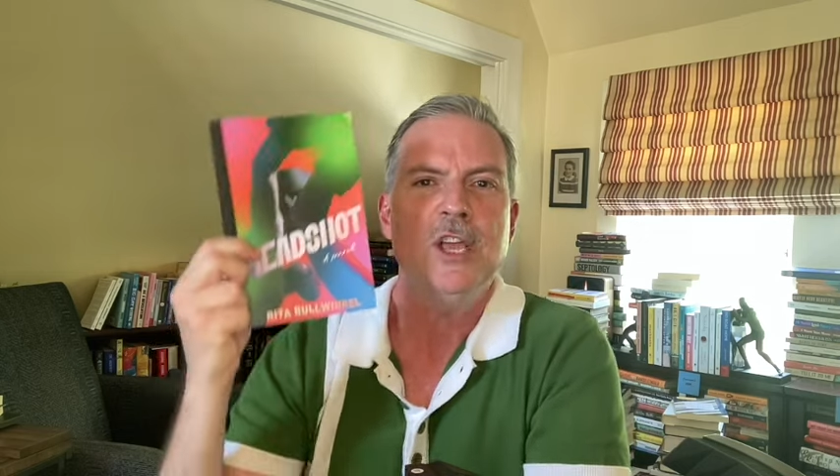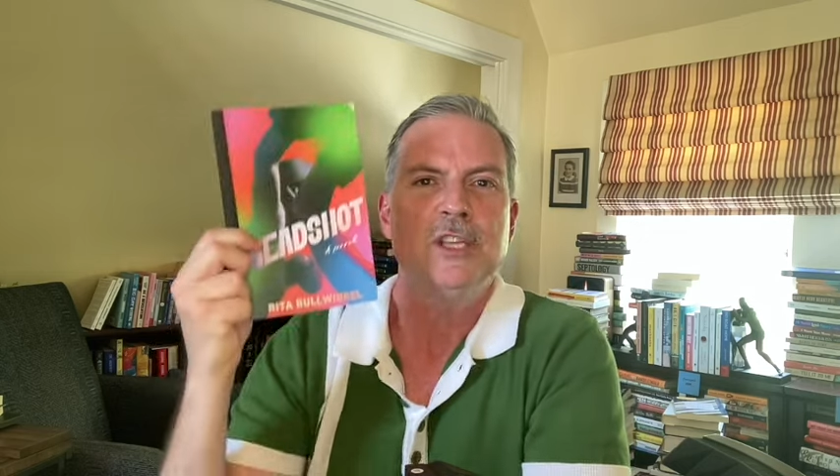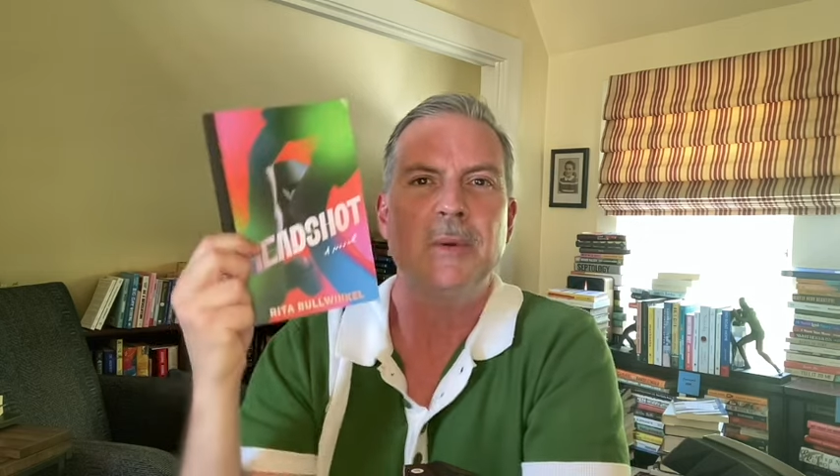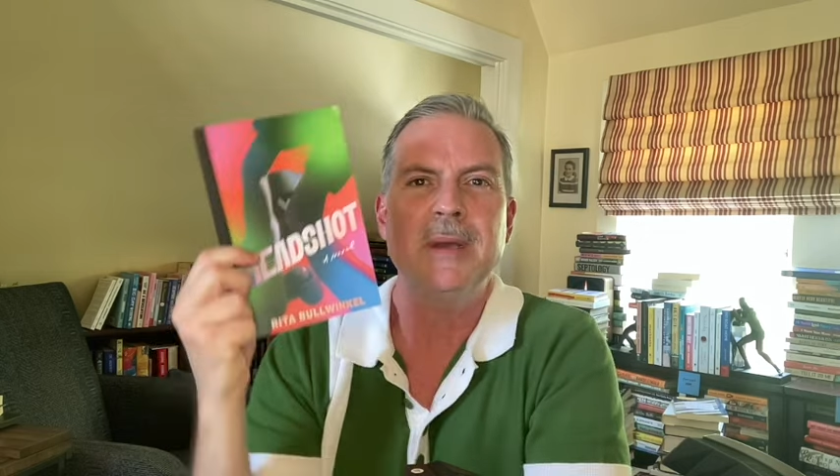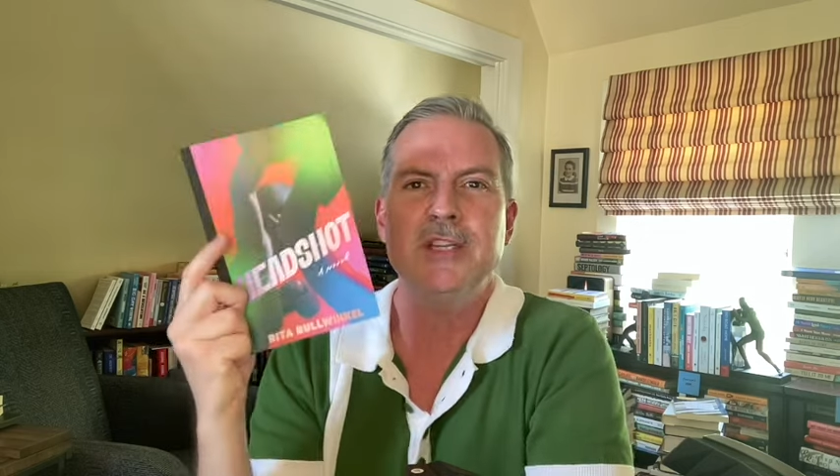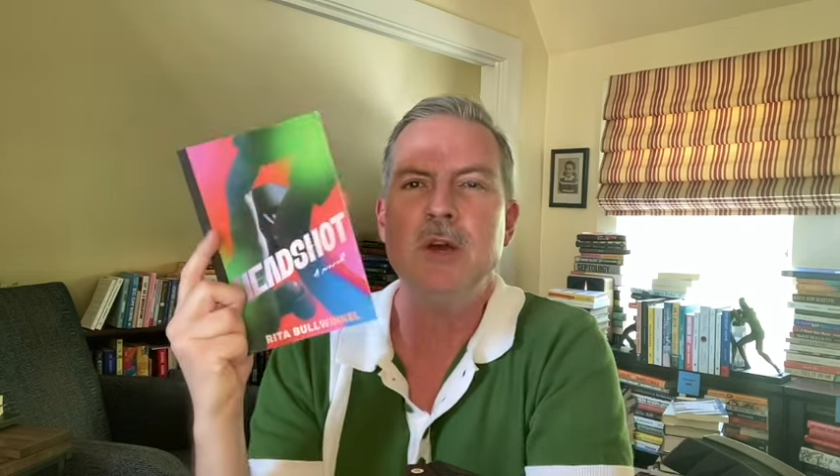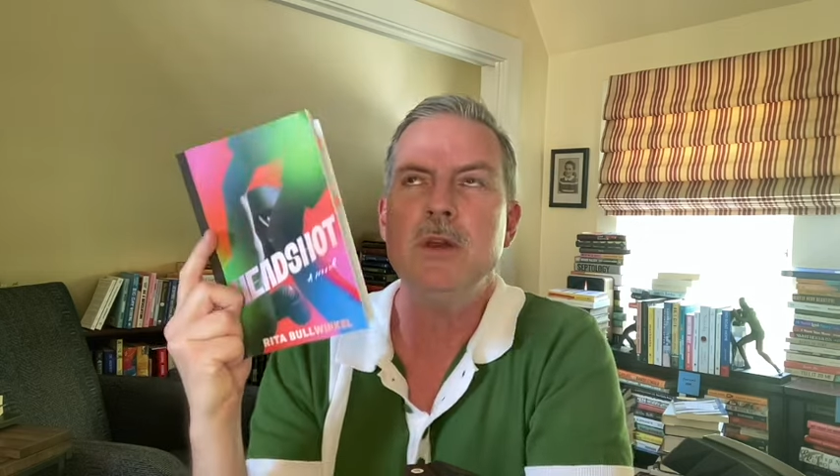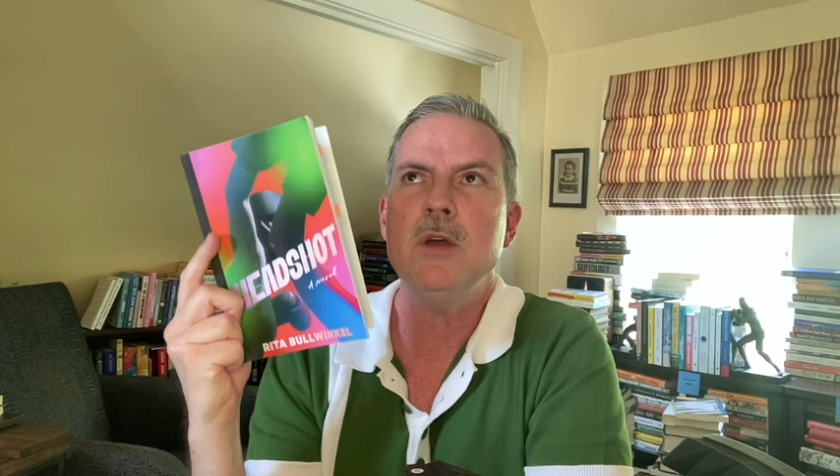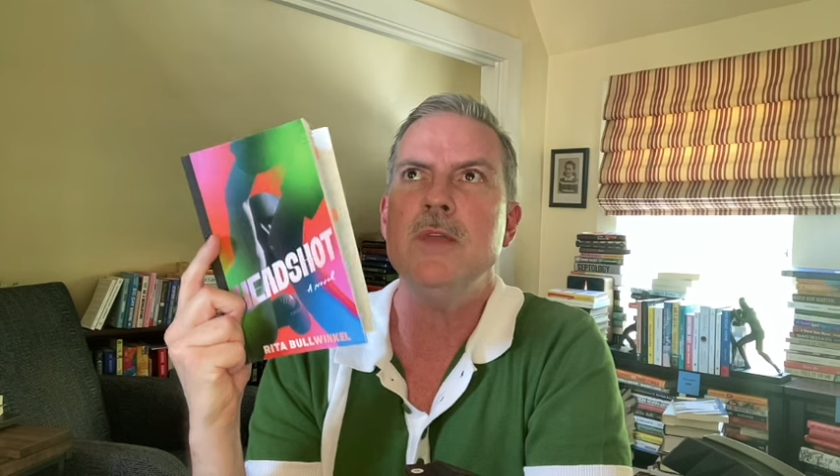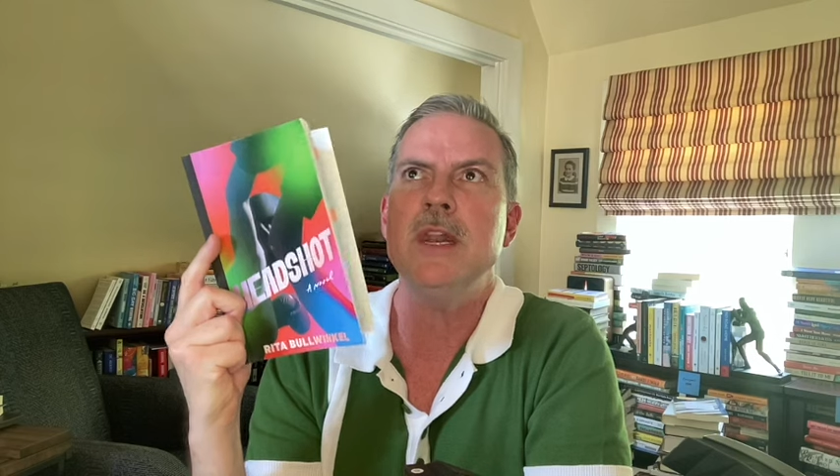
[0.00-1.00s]
So I don't
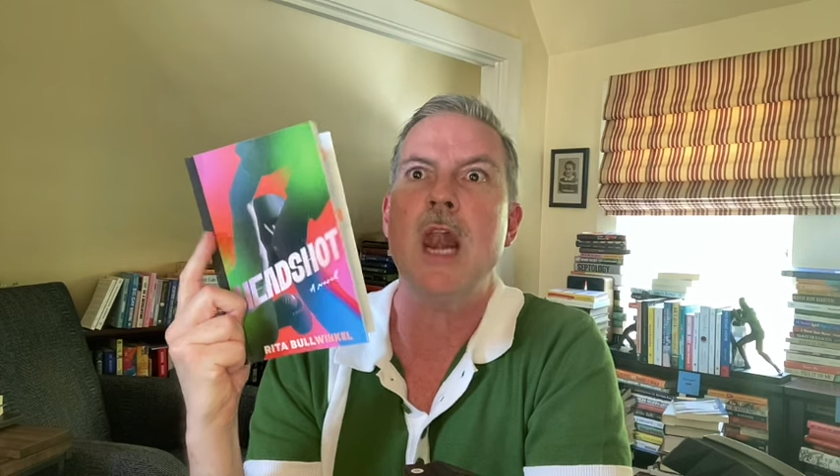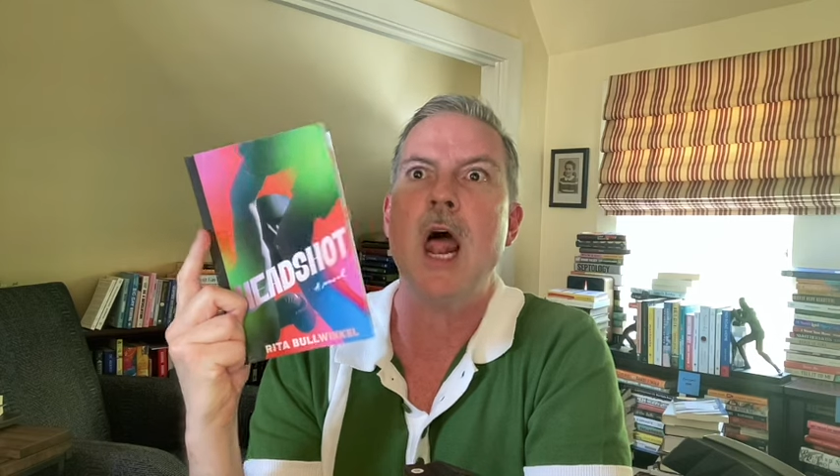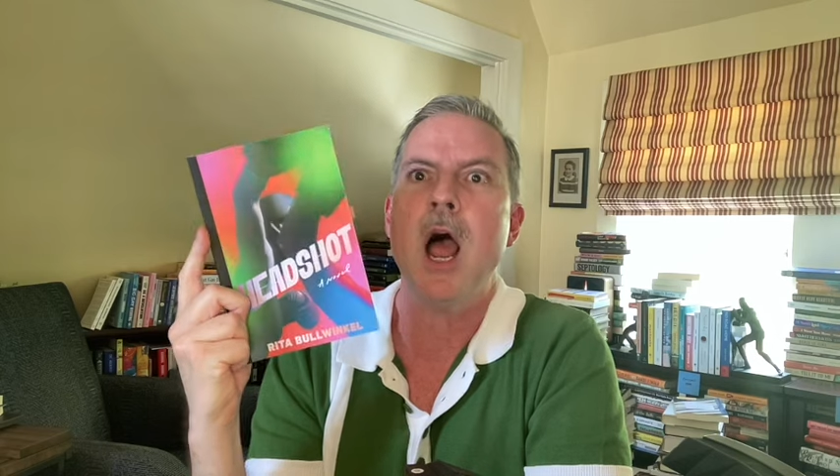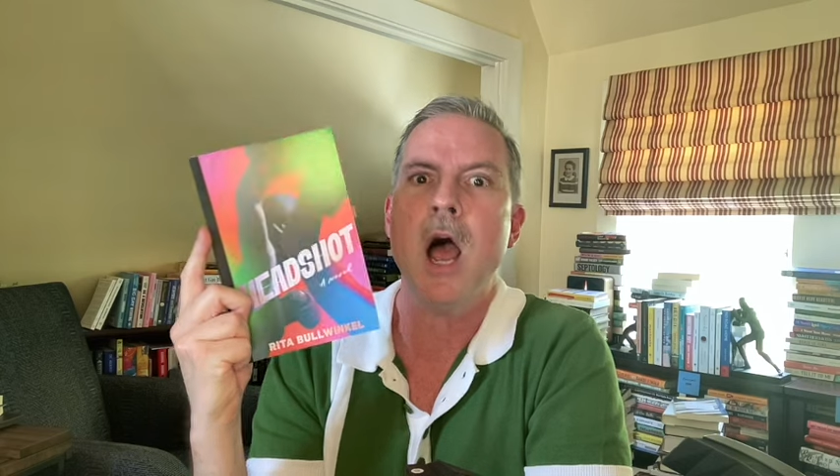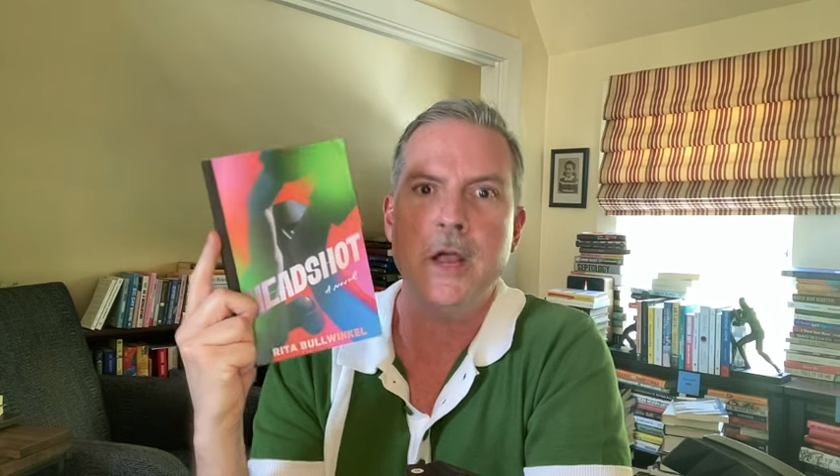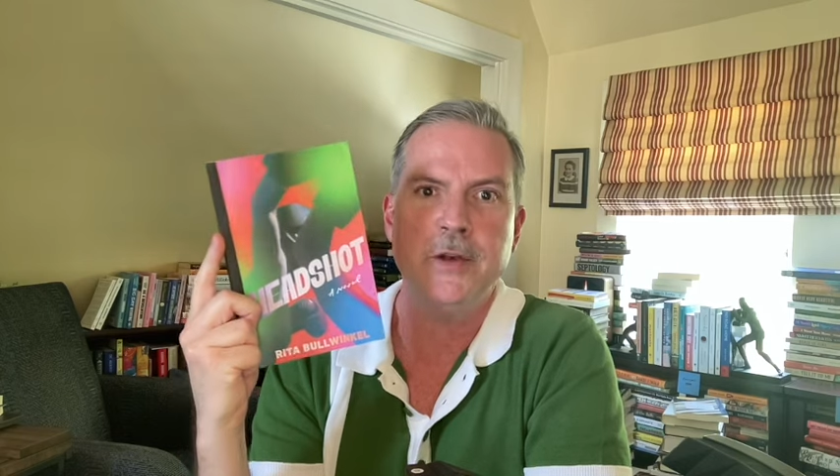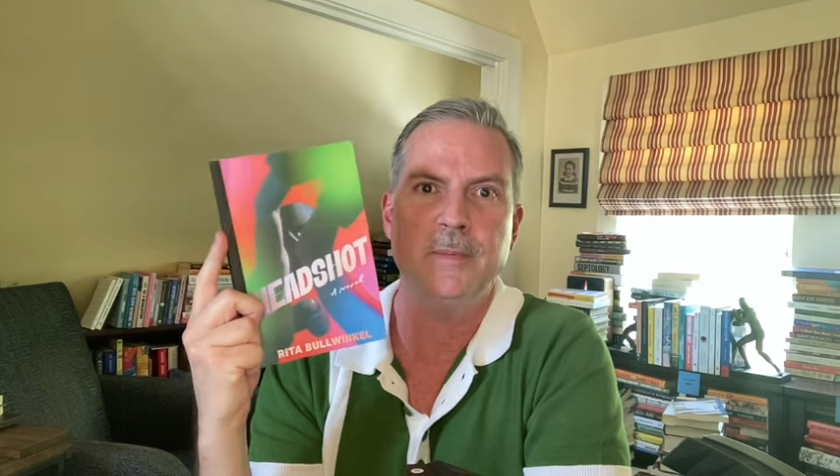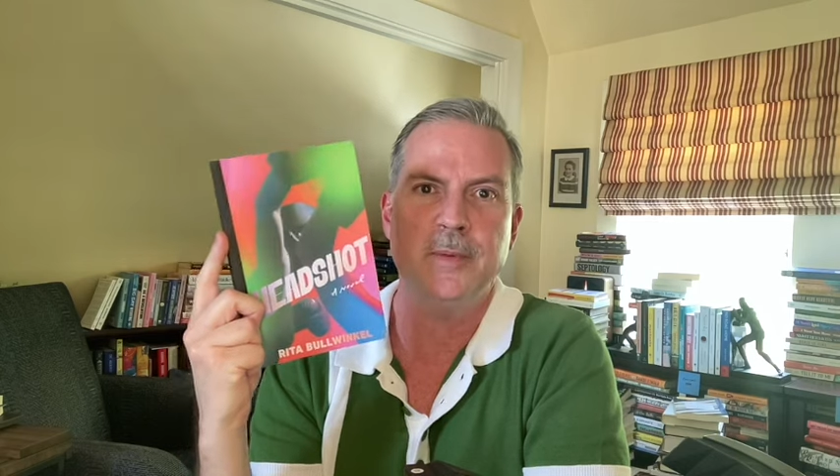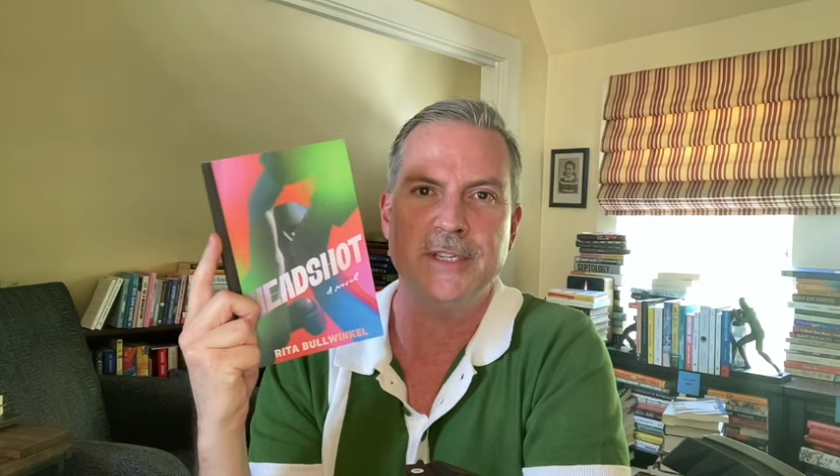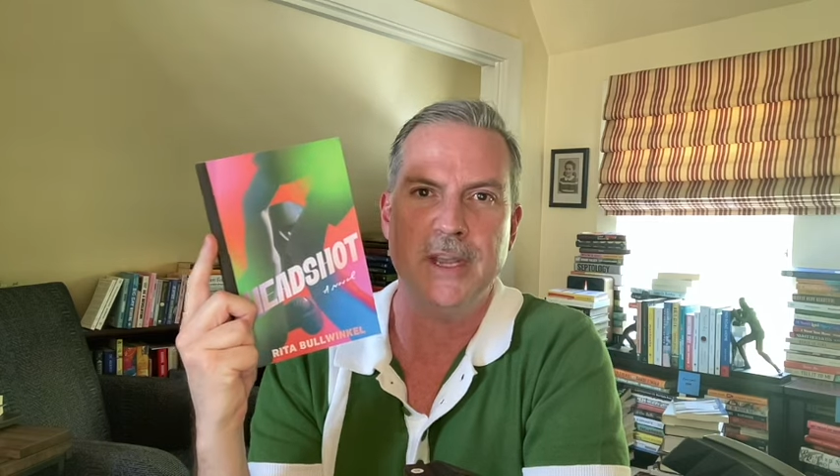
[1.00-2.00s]
know that it
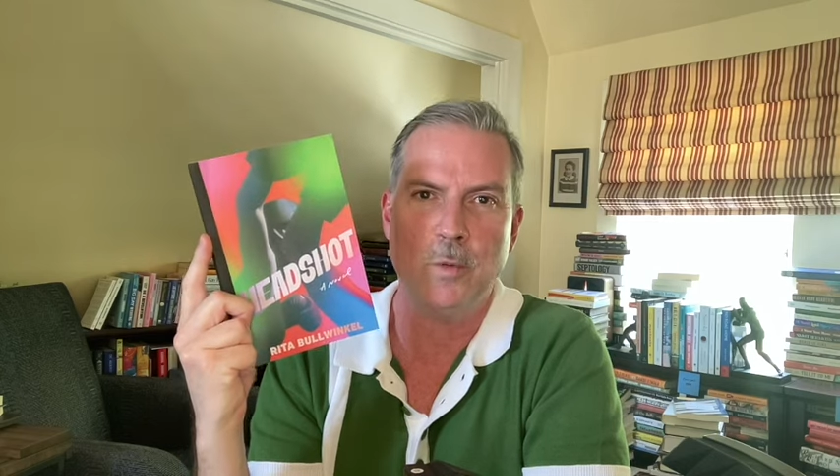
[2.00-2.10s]
100%